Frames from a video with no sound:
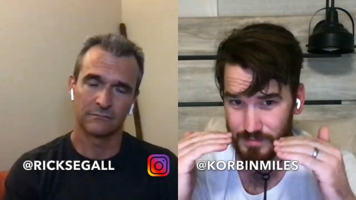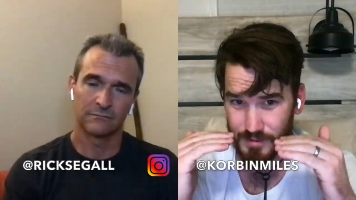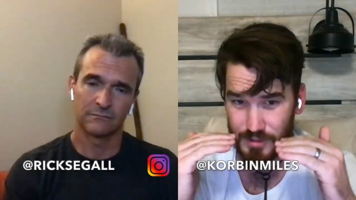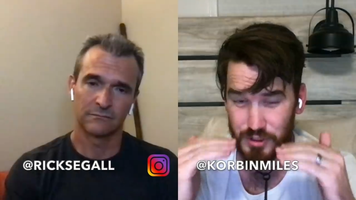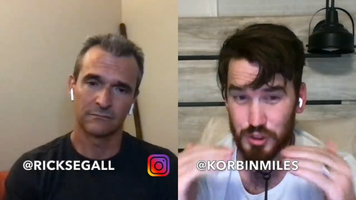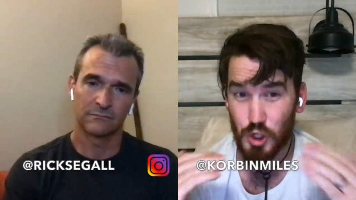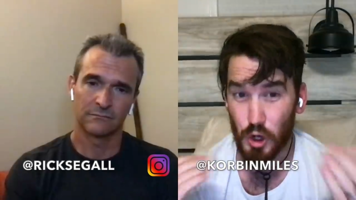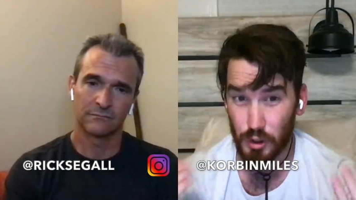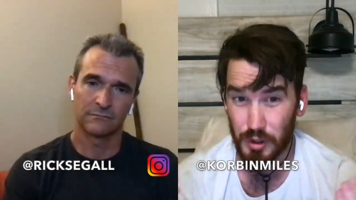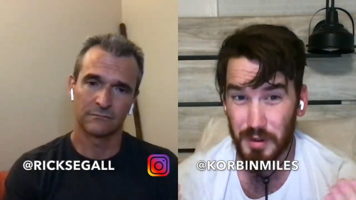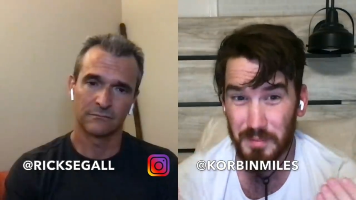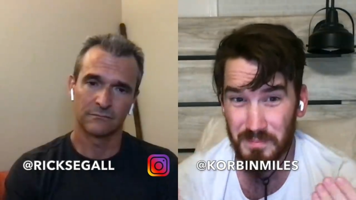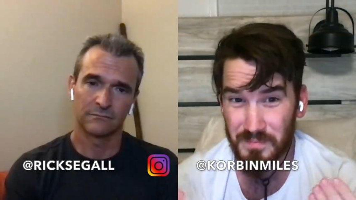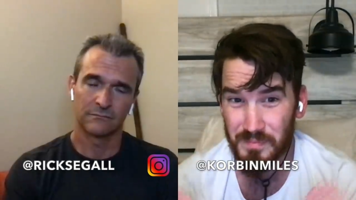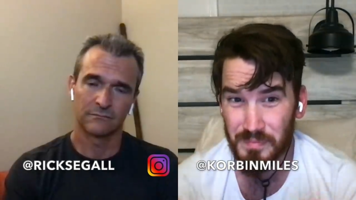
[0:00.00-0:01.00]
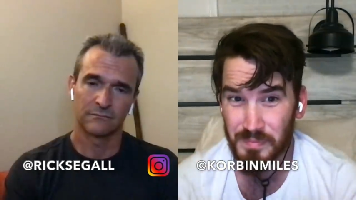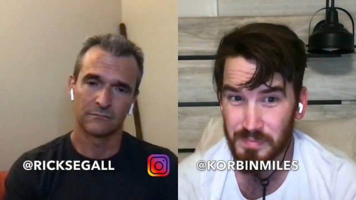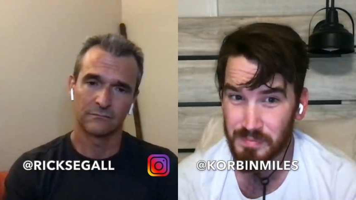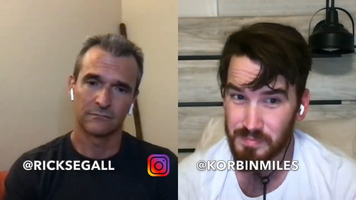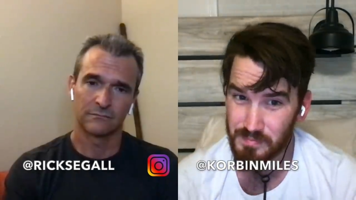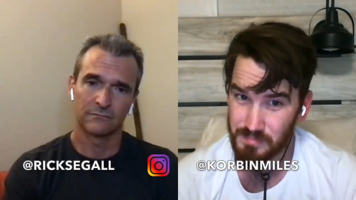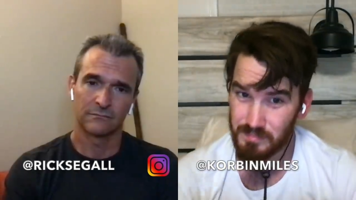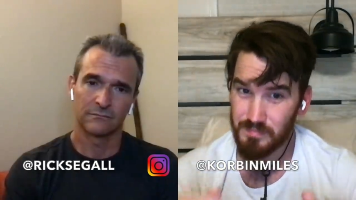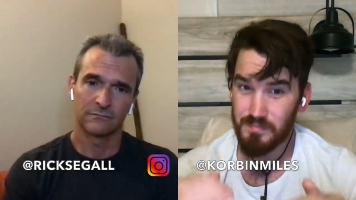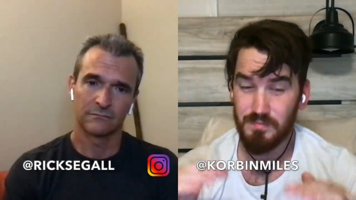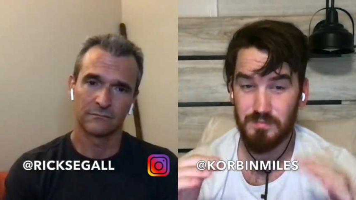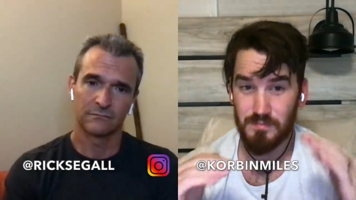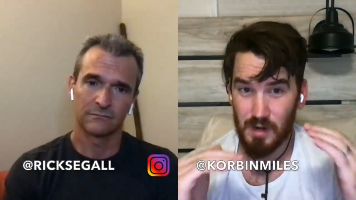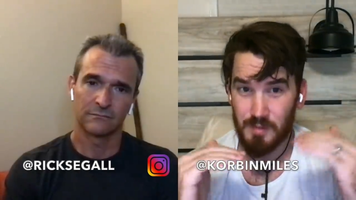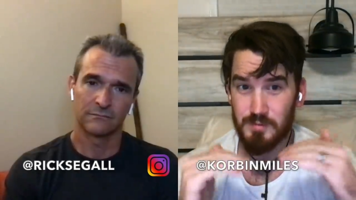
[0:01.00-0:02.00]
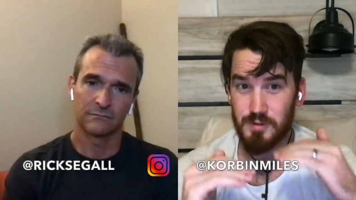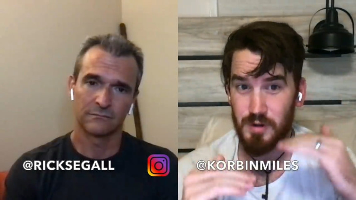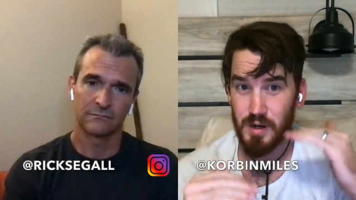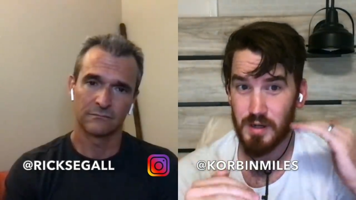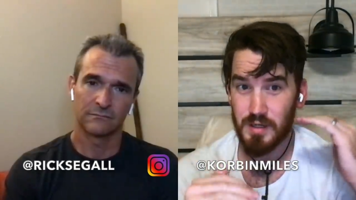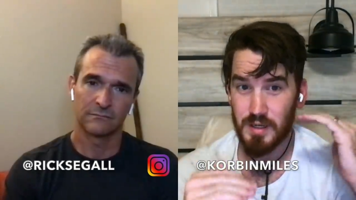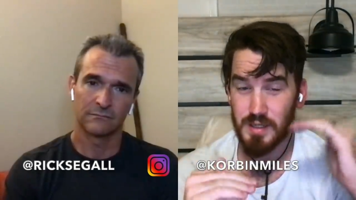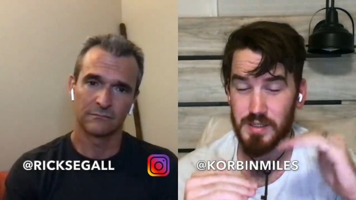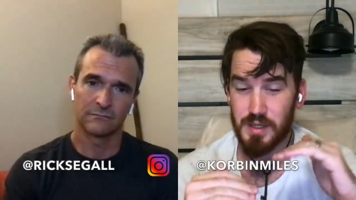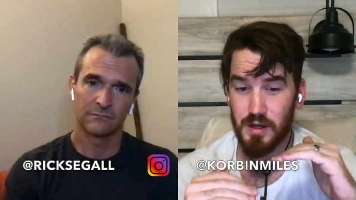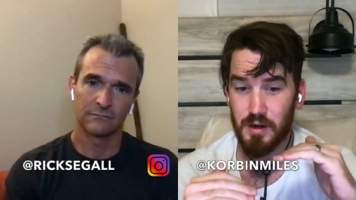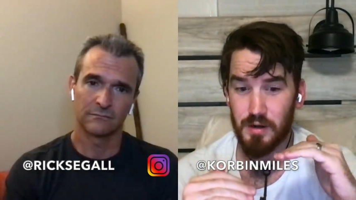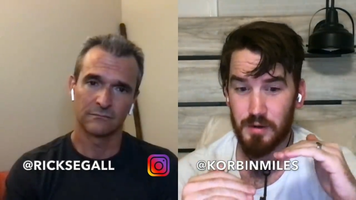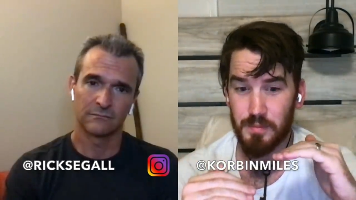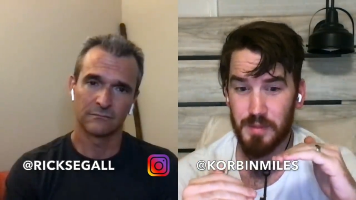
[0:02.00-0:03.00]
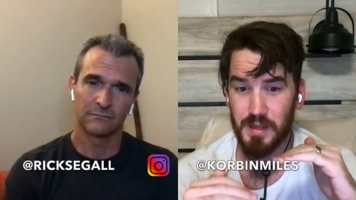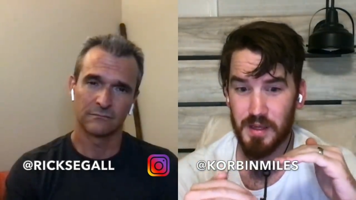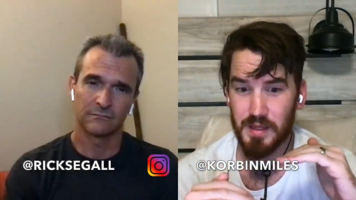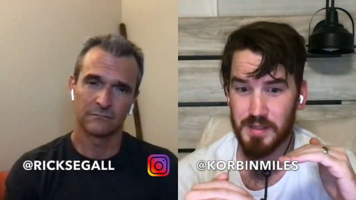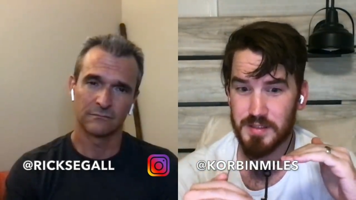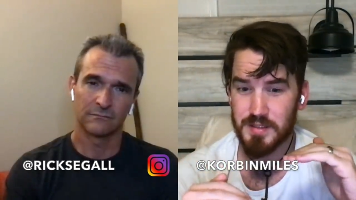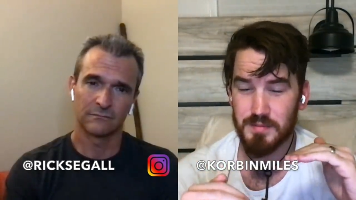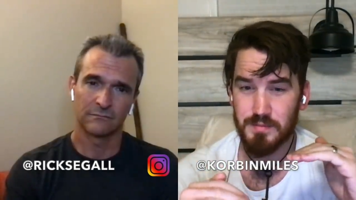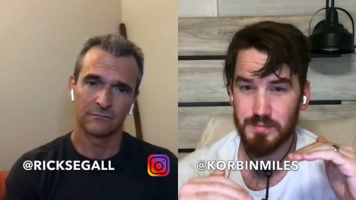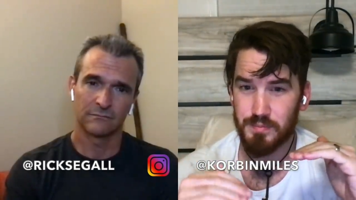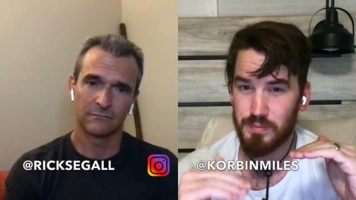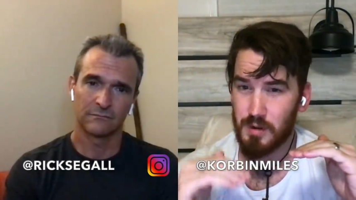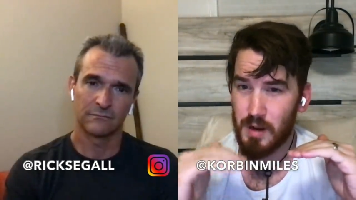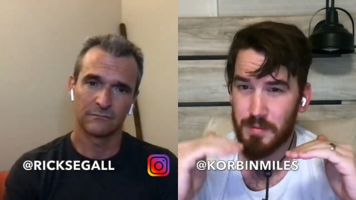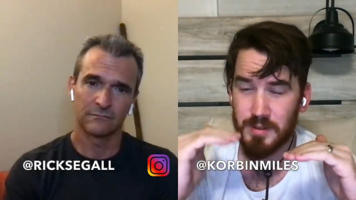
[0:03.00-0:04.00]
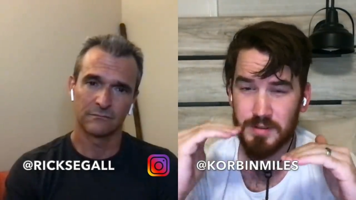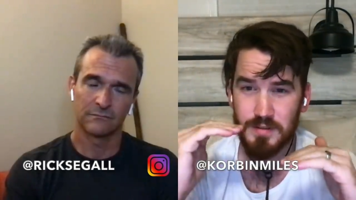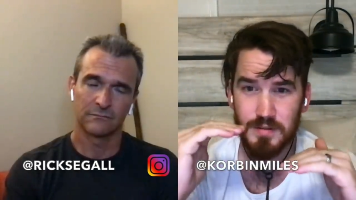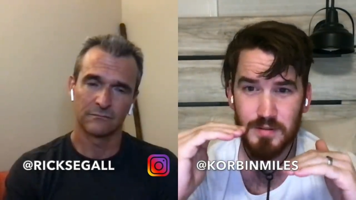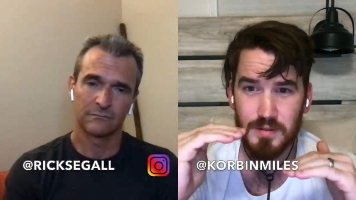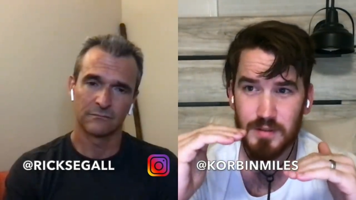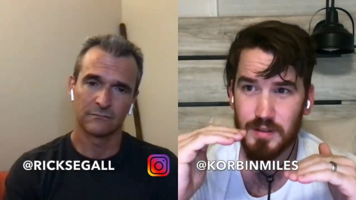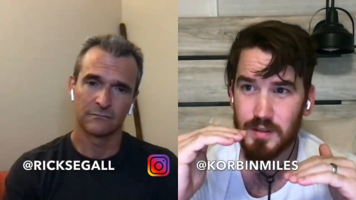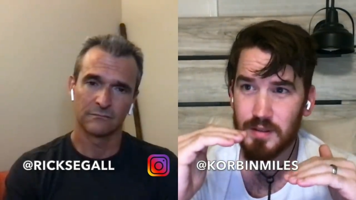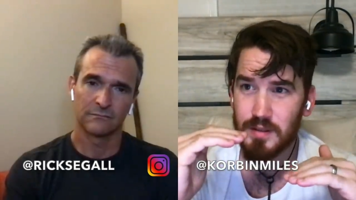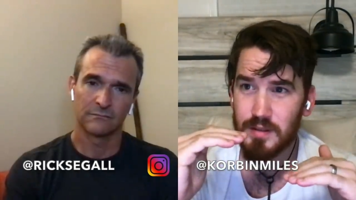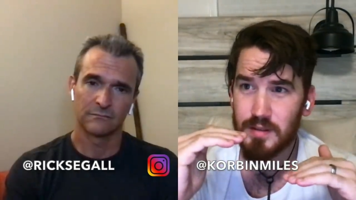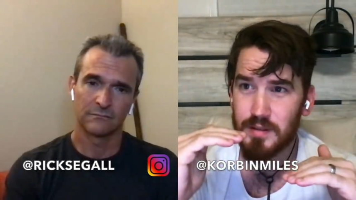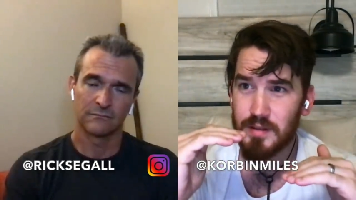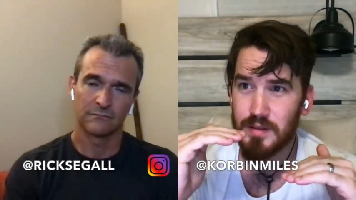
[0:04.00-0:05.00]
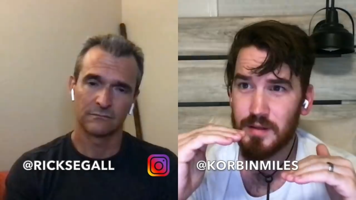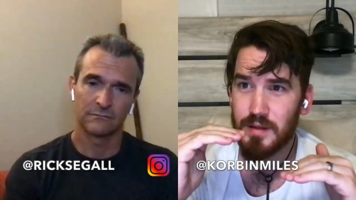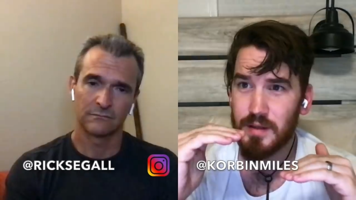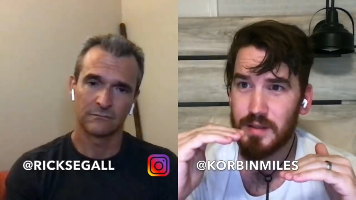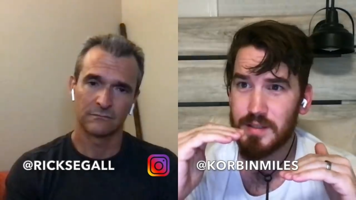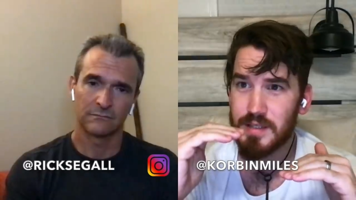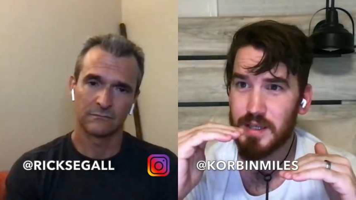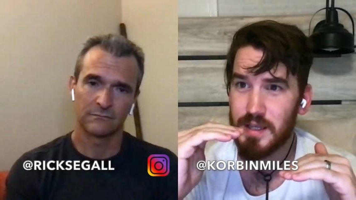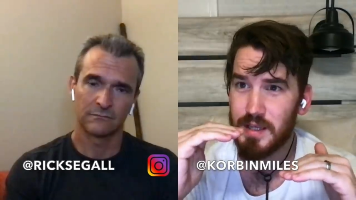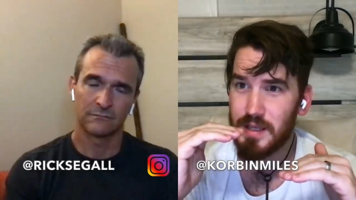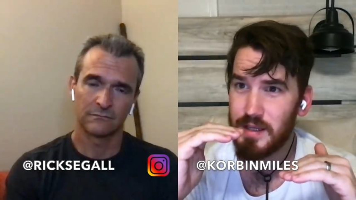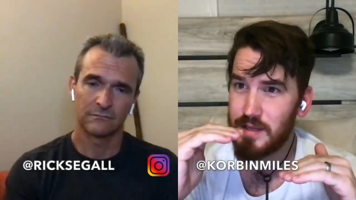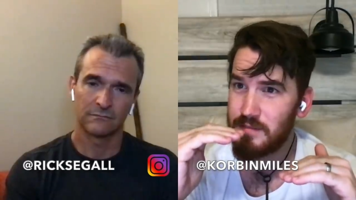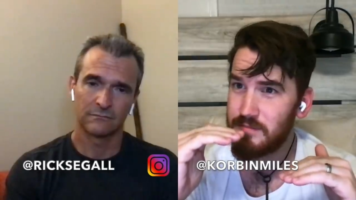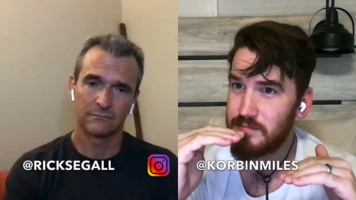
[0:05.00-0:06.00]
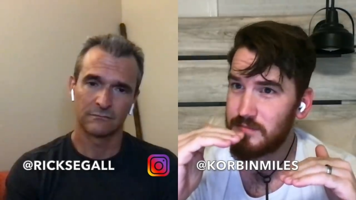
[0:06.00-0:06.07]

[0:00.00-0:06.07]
Speaker 1: stardom, Ramcharan and NTR no big. Is it Prabhas? Is he,